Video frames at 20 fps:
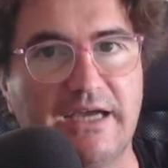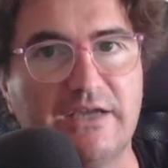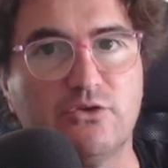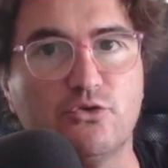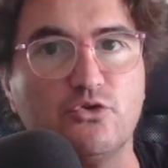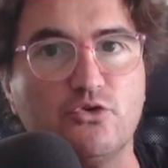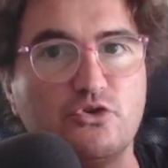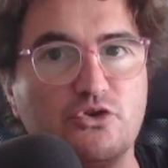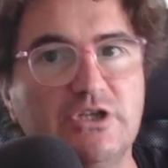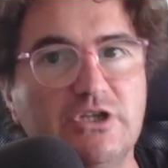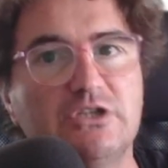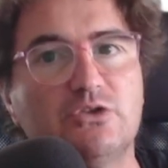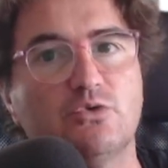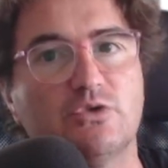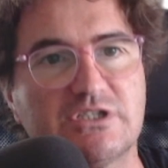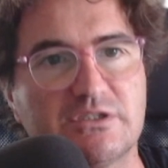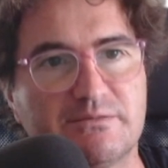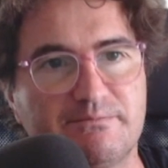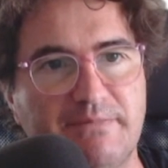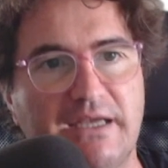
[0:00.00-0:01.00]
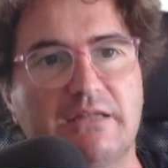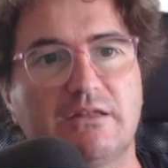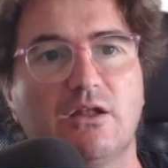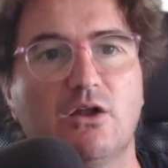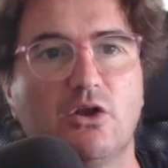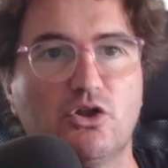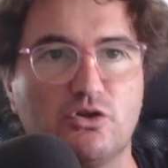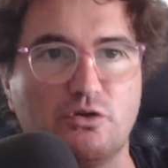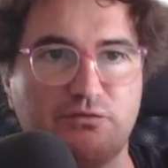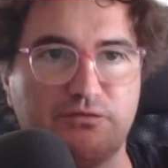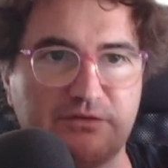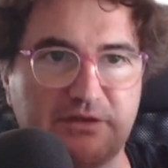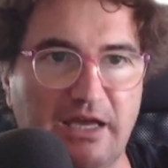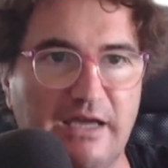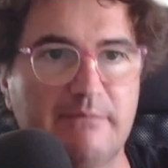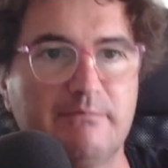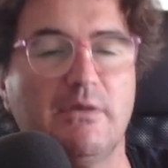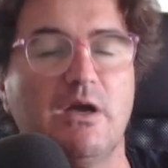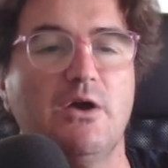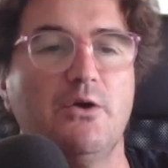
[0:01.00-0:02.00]
I don't need to spend a lot of
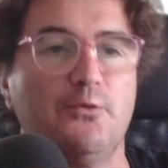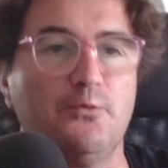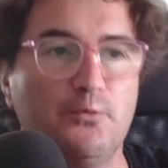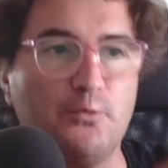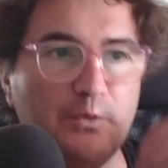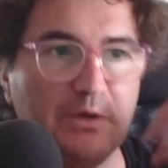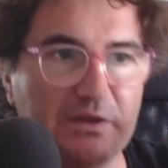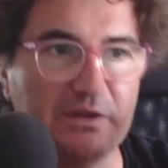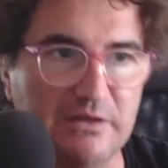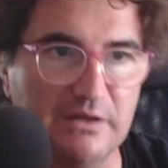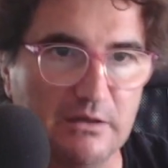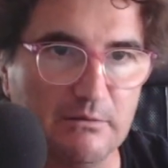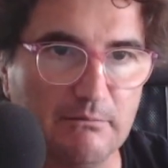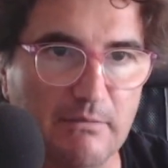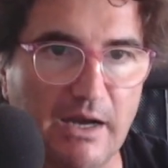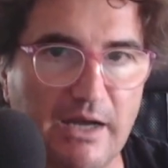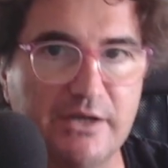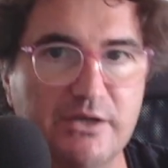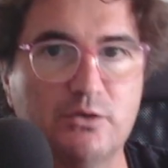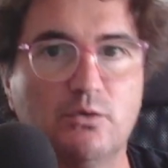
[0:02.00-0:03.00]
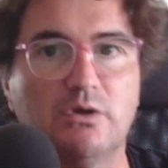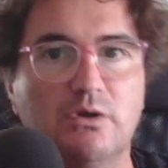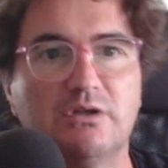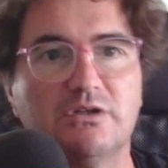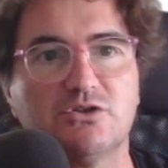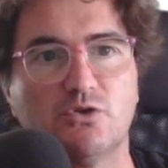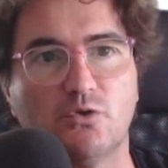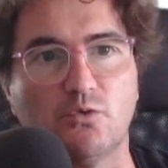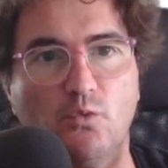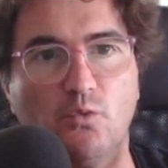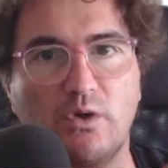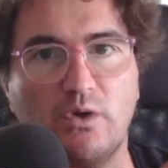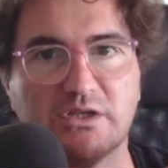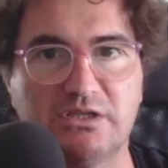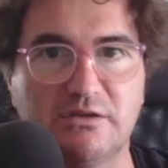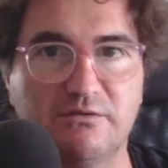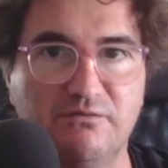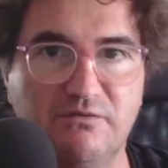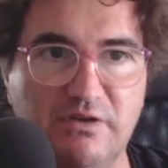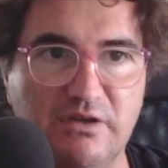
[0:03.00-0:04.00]
time reading manuals or
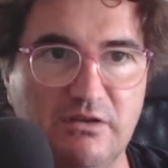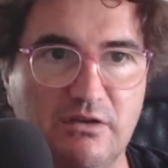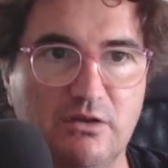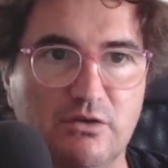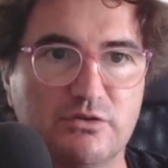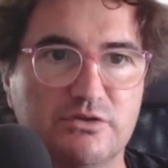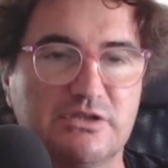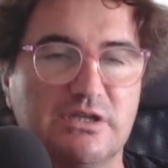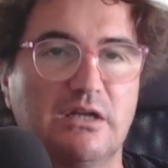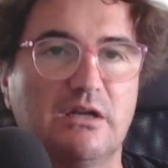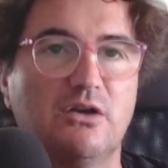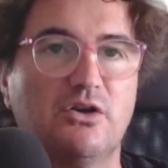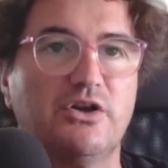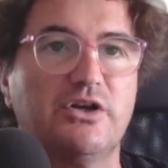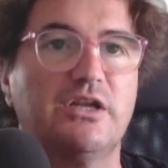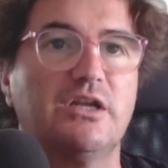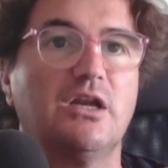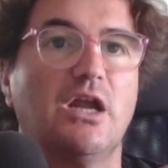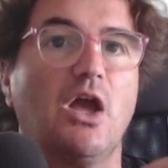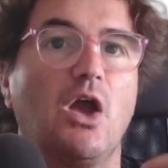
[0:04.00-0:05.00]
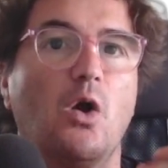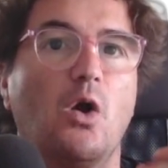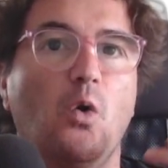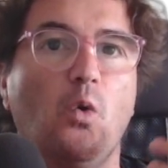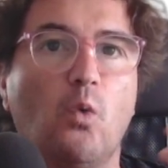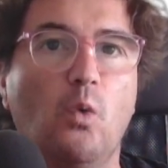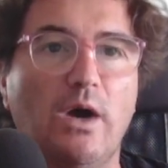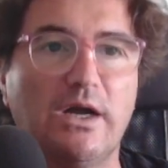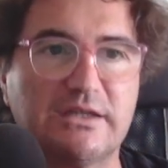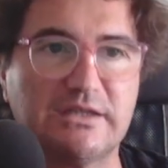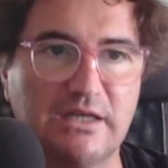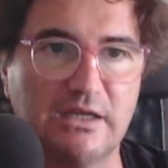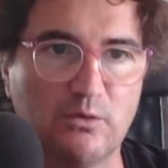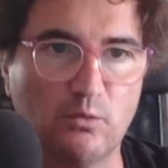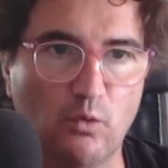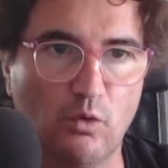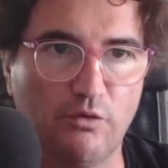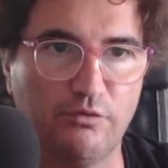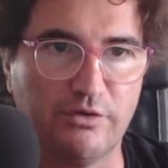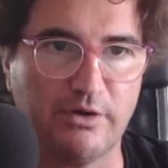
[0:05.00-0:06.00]
watching videos and learning what can
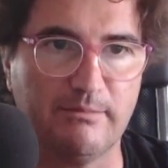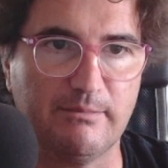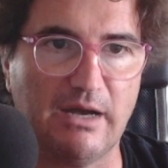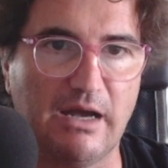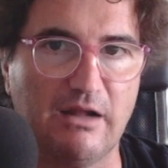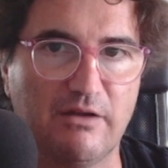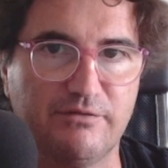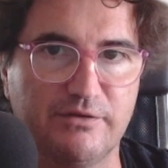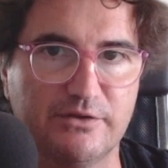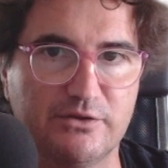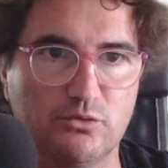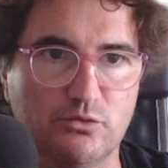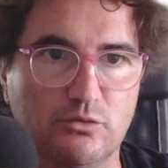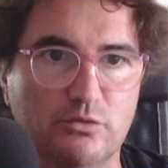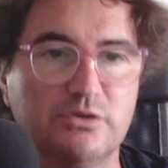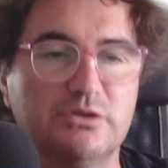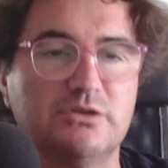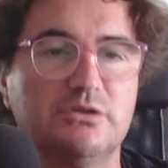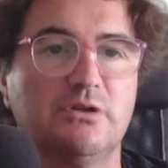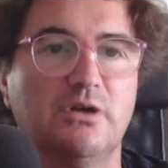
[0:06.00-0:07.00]
Wolfram Alpha do.